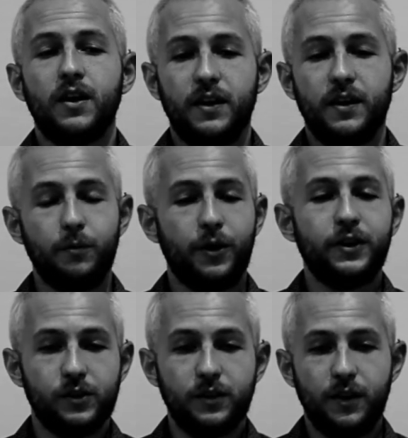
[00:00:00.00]
embrace
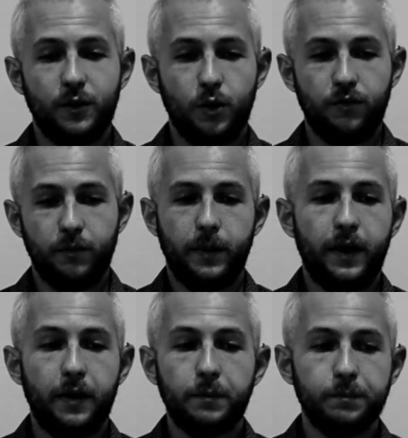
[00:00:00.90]
it, and go from there.
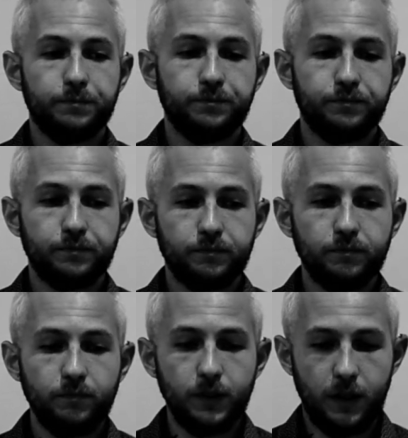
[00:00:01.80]

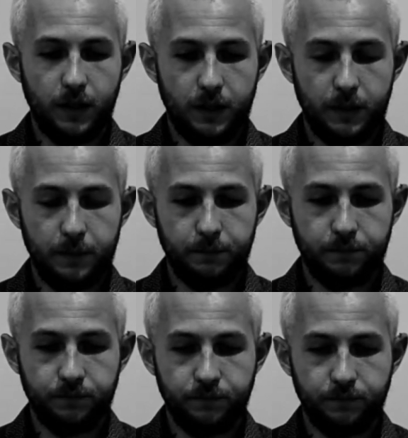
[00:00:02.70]

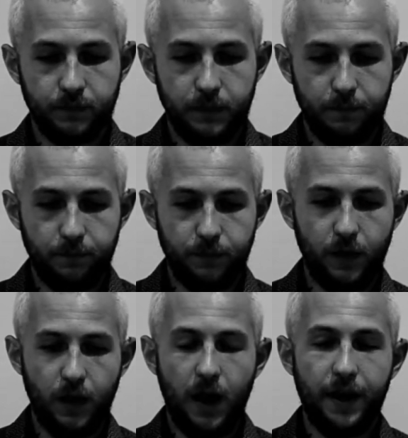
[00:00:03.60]
Um,
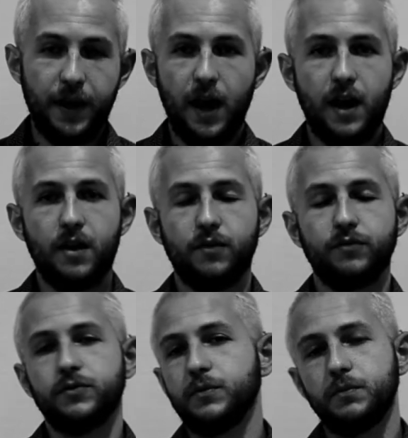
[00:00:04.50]
I have
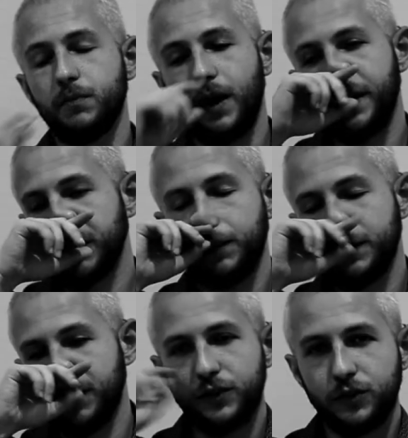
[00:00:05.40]
my
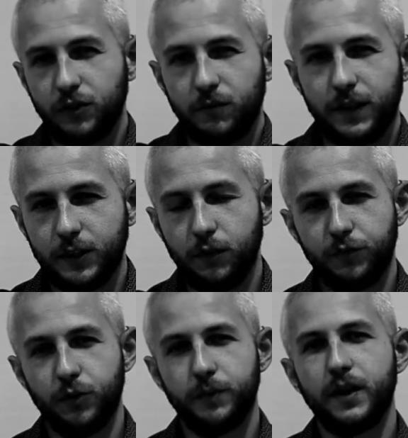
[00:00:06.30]
expectations of myself
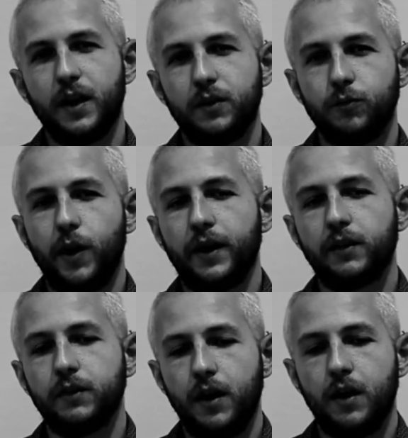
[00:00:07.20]
are a bit out of whack
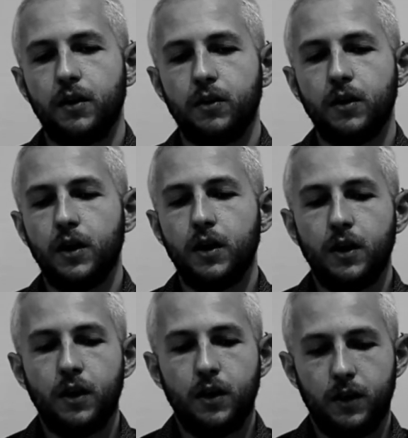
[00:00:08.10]
now.
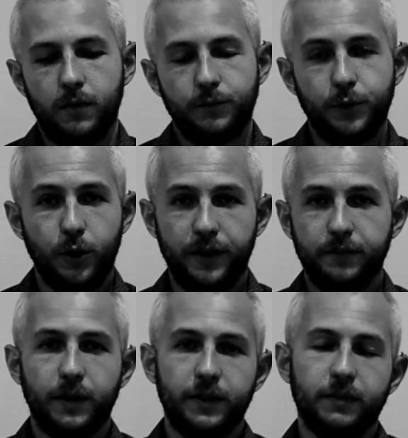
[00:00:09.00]
I